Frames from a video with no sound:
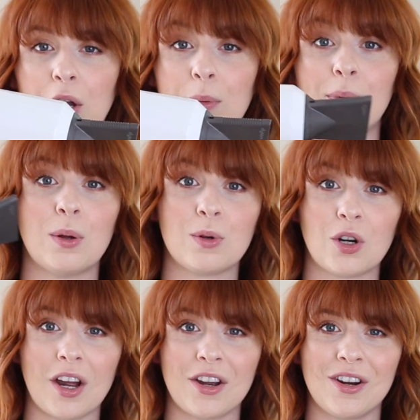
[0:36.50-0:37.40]
a blow
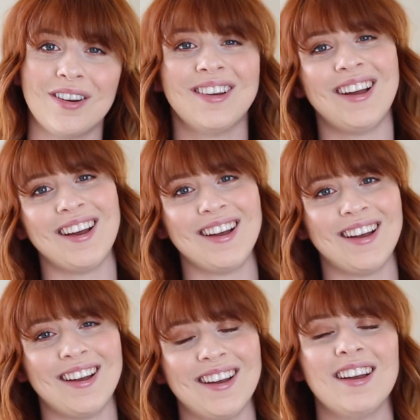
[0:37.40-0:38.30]
dryer.
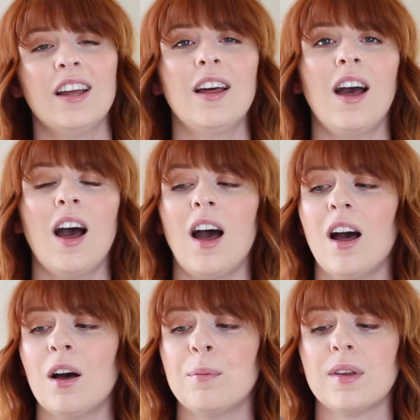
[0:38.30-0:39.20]
Haha.
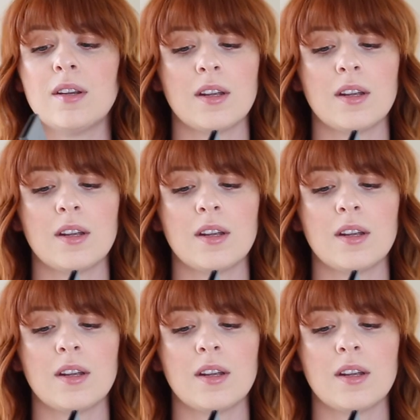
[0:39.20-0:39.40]
This